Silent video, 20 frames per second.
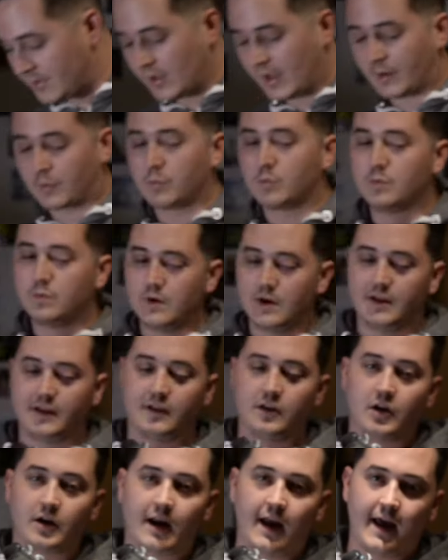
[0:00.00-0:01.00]
you like really
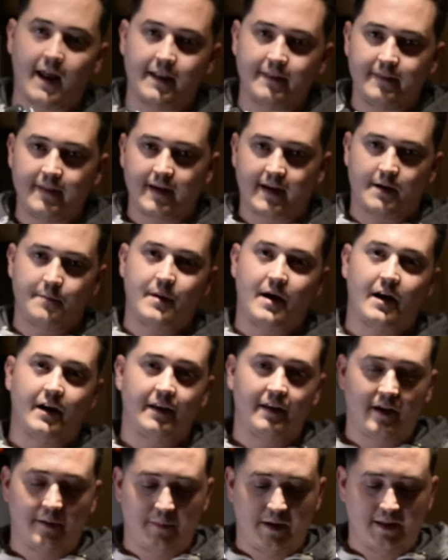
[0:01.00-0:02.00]
look at it and think about
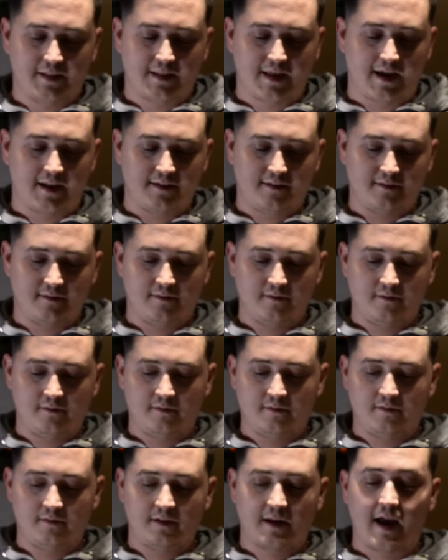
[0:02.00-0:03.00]
it, I mean, that
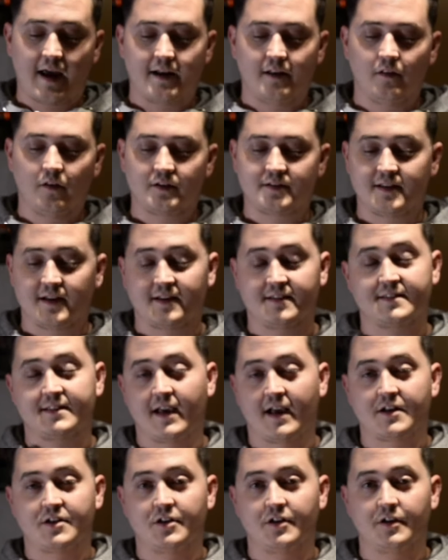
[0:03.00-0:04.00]
kind of looks like a
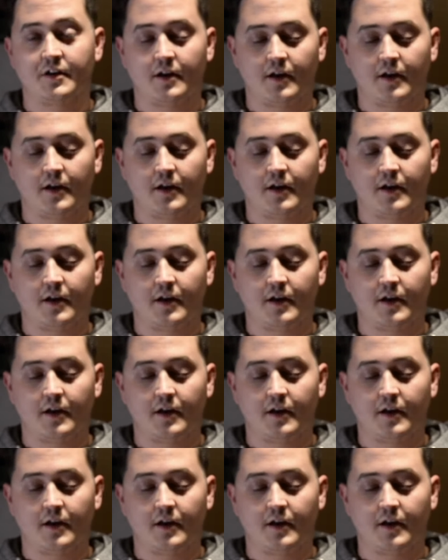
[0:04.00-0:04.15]
Sketcher.